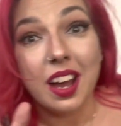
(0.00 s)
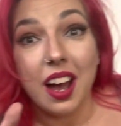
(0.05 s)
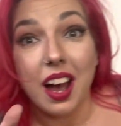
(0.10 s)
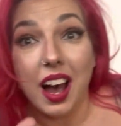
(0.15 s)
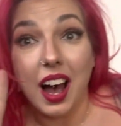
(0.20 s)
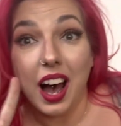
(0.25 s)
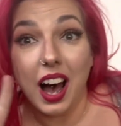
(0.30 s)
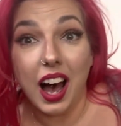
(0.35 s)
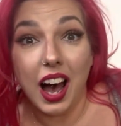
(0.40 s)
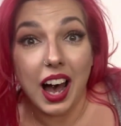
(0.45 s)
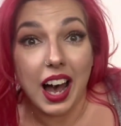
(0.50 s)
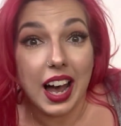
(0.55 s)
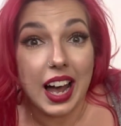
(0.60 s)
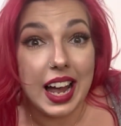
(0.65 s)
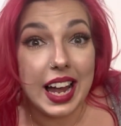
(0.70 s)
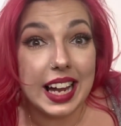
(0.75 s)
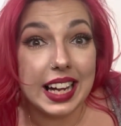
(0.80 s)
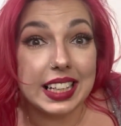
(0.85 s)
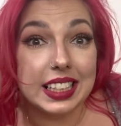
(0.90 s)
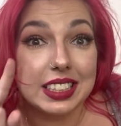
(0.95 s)

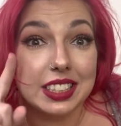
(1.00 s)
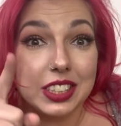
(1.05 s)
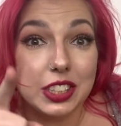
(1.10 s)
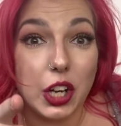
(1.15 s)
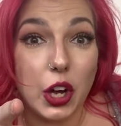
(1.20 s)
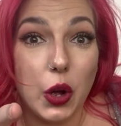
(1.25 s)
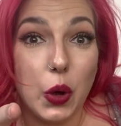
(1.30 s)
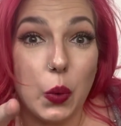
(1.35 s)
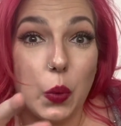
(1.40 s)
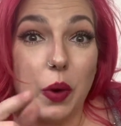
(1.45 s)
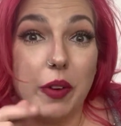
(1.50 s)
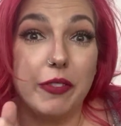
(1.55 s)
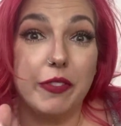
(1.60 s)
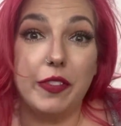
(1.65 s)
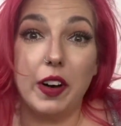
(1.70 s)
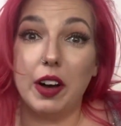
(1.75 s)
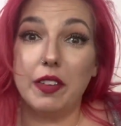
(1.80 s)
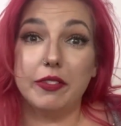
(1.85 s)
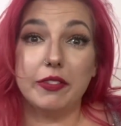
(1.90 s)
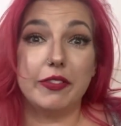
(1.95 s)
Hi, so
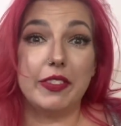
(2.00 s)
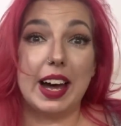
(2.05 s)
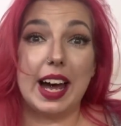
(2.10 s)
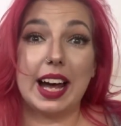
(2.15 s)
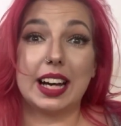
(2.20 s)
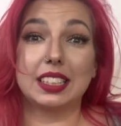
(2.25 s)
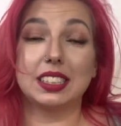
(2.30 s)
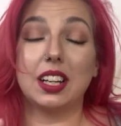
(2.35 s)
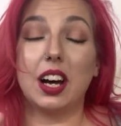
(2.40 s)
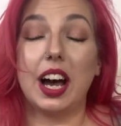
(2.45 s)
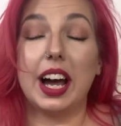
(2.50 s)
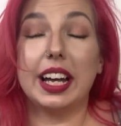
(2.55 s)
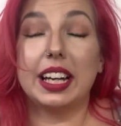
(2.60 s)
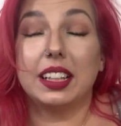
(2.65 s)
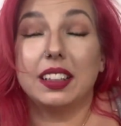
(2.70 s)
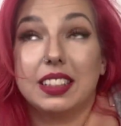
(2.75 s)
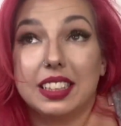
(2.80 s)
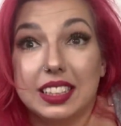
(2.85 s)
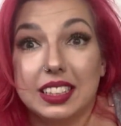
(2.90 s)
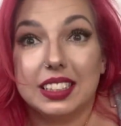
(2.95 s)
fun fact, I
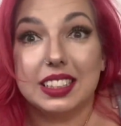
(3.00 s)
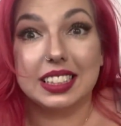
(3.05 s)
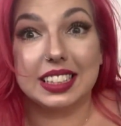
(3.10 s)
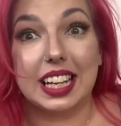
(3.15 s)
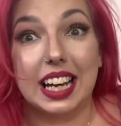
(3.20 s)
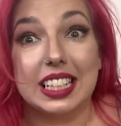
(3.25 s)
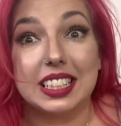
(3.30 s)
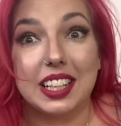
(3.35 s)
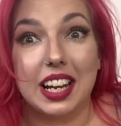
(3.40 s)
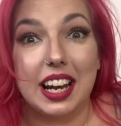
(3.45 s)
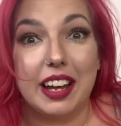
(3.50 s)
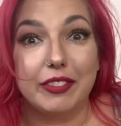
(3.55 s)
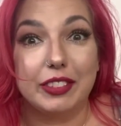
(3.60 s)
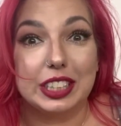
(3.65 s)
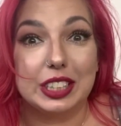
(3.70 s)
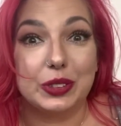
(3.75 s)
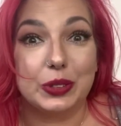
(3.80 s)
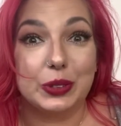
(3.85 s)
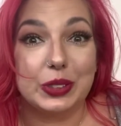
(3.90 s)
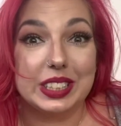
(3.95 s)
guess I left
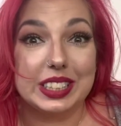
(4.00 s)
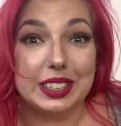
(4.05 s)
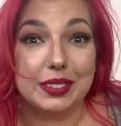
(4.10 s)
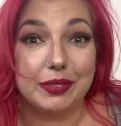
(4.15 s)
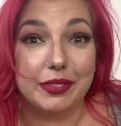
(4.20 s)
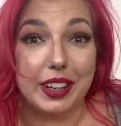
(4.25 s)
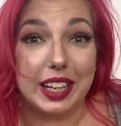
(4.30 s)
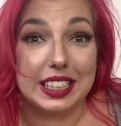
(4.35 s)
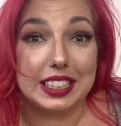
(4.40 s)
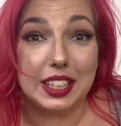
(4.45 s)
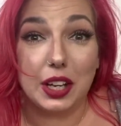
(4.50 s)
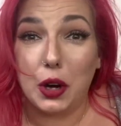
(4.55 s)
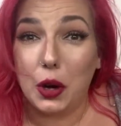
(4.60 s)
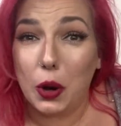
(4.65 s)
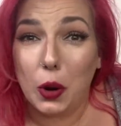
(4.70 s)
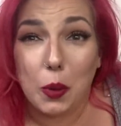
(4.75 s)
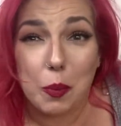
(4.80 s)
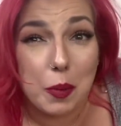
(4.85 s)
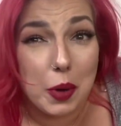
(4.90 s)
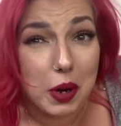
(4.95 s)
his autism face at
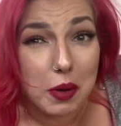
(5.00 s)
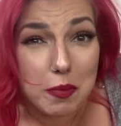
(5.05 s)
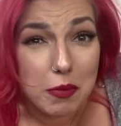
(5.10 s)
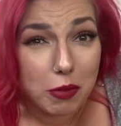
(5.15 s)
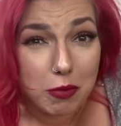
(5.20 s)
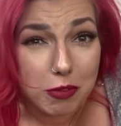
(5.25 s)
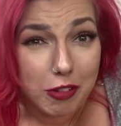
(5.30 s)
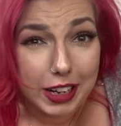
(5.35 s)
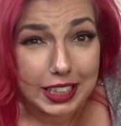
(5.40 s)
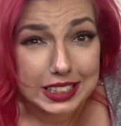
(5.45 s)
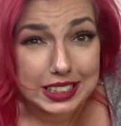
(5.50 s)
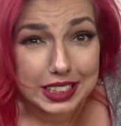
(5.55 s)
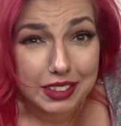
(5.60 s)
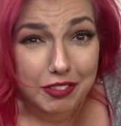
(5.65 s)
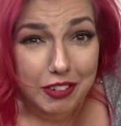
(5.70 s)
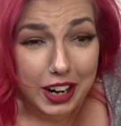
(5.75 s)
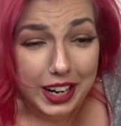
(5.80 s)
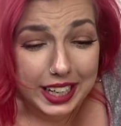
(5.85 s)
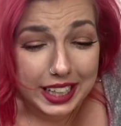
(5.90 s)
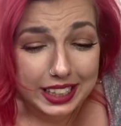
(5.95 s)
home. Crazy,
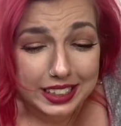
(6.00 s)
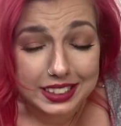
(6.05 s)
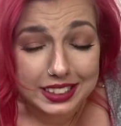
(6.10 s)
right?